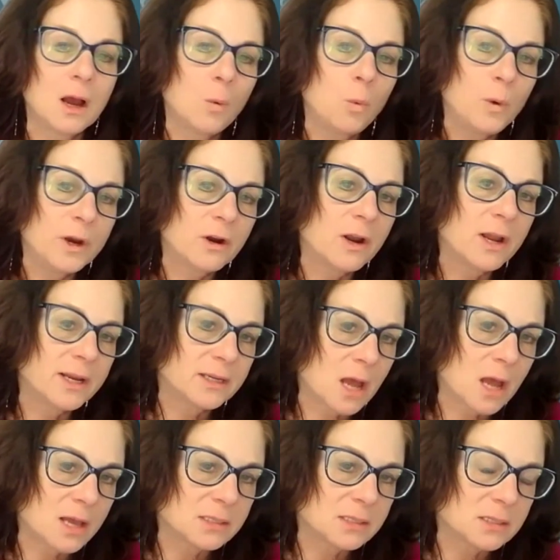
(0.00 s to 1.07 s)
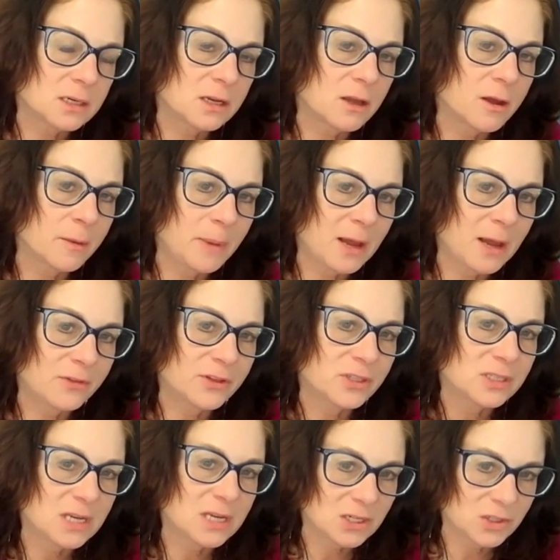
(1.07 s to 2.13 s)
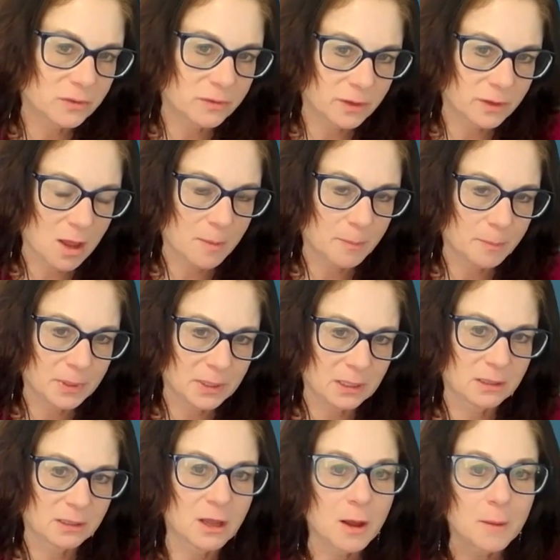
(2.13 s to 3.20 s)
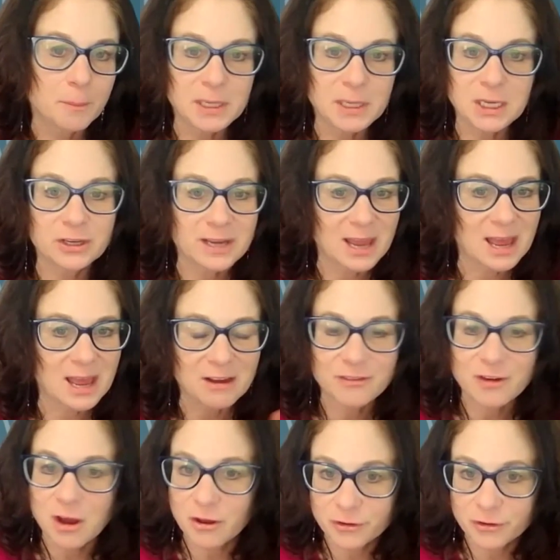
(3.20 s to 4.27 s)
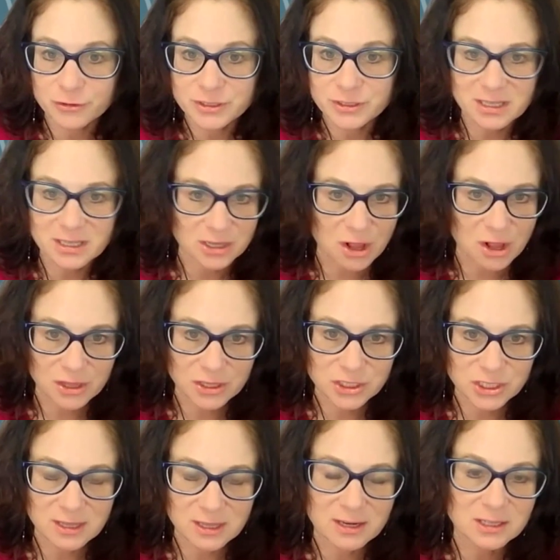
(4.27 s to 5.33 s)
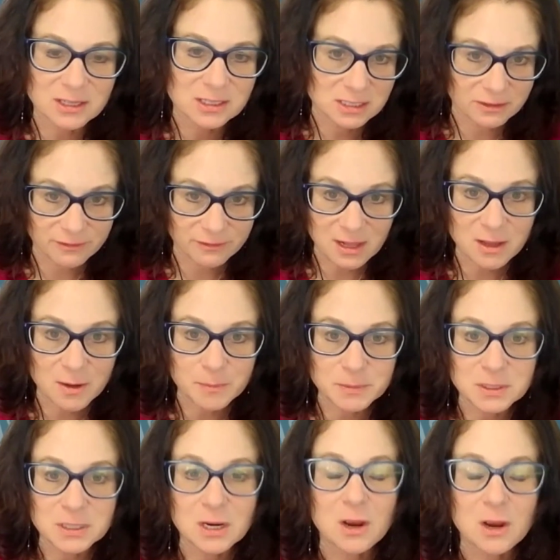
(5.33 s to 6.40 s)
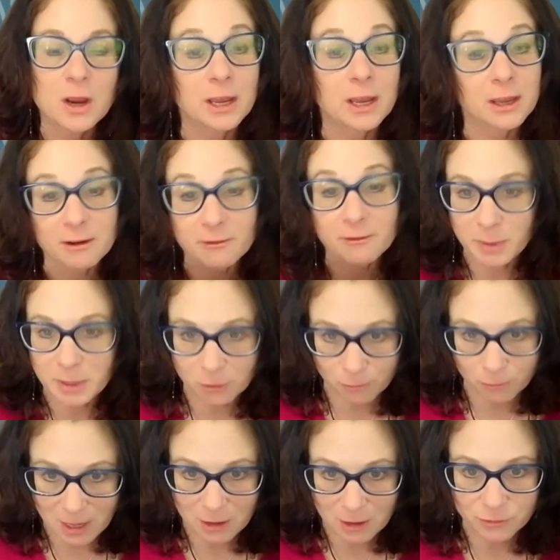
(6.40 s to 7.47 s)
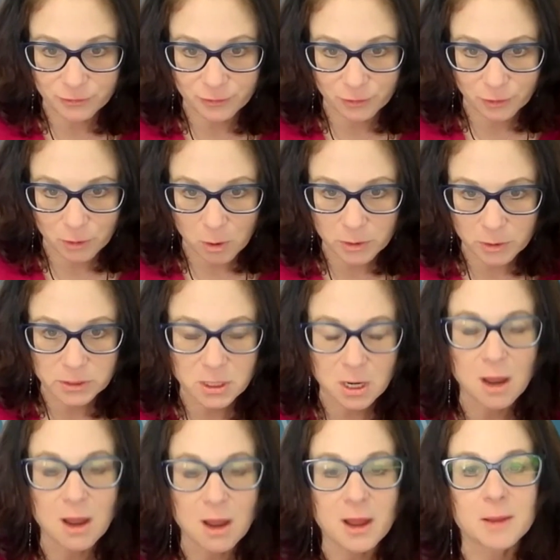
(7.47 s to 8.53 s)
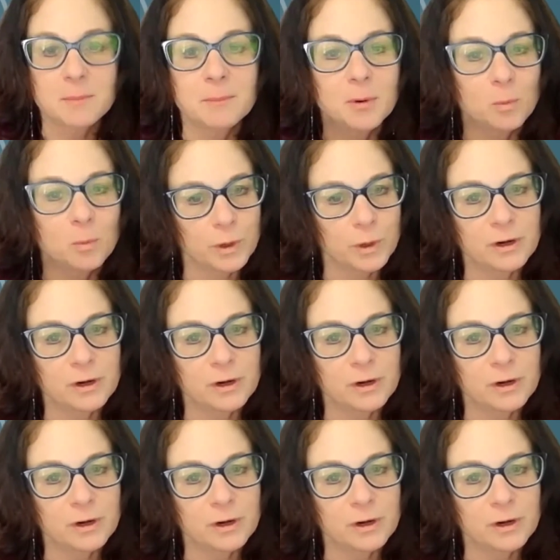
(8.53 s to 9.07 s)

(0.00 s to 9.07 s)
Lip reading: We're agnostic about the stage of the company. The company can have other technology that it's developed. It could have been around for a long time, but